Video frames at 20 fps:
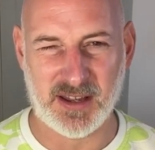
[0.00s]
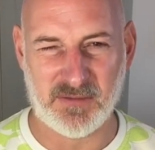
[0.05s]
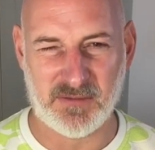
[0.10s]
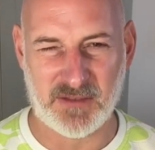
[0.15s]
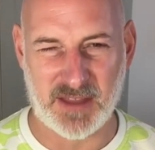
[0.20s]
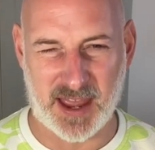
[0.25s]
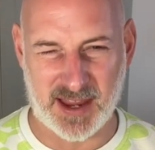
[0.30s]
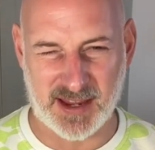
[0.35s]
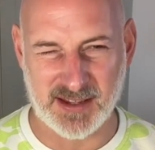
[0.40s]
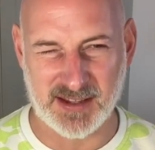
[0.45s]
if
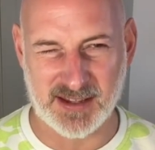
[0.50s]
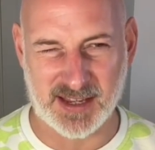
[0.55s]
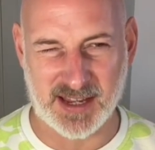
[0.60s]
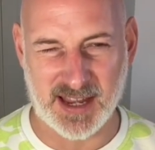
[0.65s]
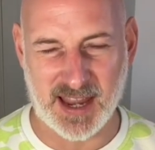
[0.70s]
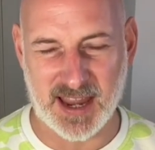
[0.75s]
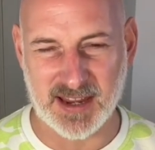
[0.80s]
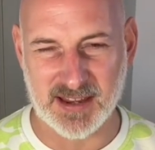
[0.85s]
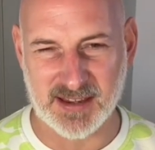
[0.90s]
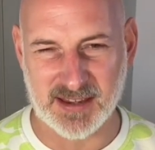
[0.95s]
that is the
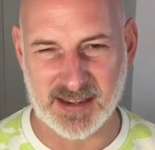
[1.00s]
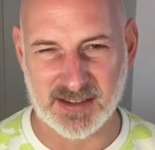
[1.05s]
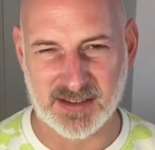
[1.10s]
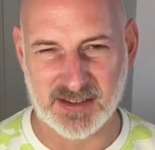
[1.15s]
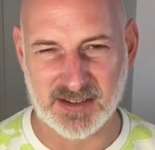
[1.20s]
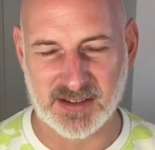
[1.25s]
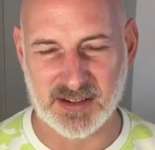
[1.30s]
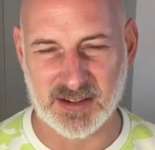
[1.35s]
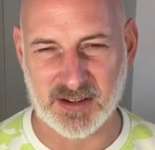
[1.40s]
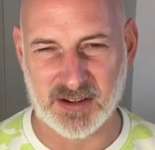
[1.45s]
case,
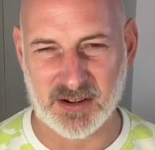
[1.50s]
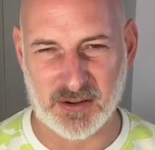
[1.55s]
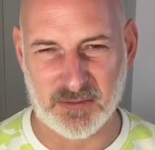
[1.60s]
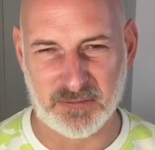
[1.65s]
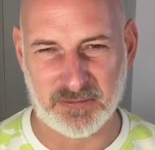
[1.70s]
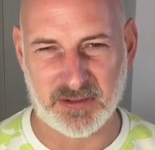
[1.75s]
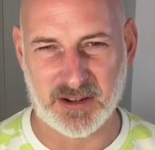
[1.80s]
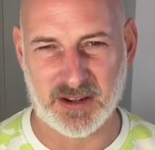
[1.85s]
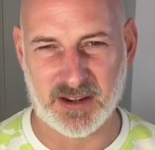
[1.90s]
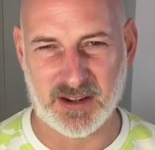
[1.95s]
is to
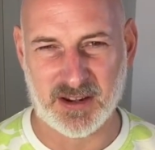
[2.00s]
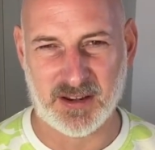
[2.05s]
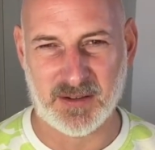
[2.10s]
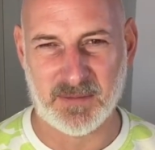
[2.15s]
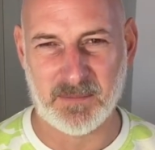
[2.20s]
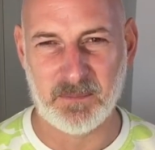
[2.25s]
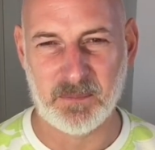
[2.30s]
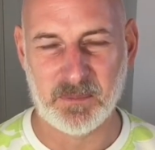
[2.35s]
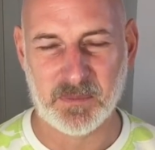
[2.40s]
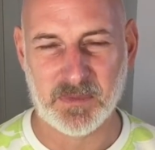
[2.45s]
offer